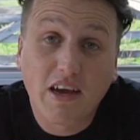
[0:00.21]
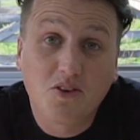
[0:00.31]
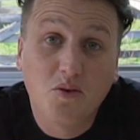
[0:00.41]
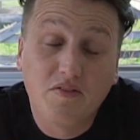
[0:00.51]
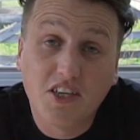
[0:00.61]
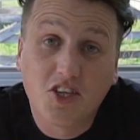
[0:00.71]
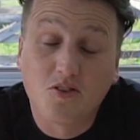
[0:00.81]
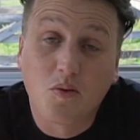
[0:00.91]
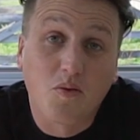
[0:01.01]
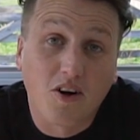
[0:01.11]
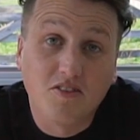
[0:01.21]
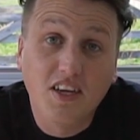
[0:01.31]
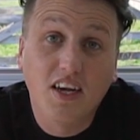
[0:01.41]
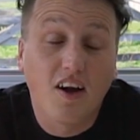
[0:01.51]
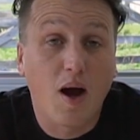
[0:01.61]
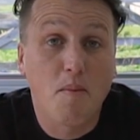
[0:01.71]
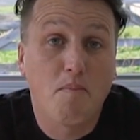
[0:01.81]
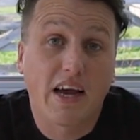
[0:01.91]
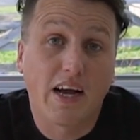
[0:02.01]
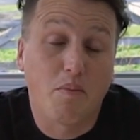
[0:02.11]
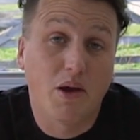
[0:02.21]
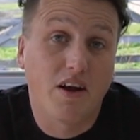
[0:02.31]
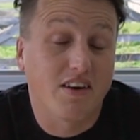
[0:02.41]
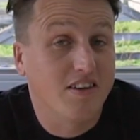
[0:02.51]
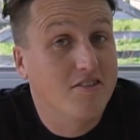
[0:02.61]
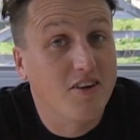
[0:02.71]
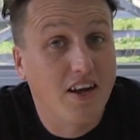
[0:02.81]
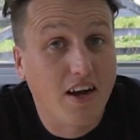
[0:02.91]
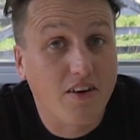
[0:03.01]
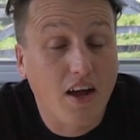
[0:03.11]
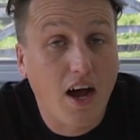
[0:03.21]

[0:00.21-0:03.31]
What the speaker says: back to Adventures with Rosy. I'm back up here at InsideOut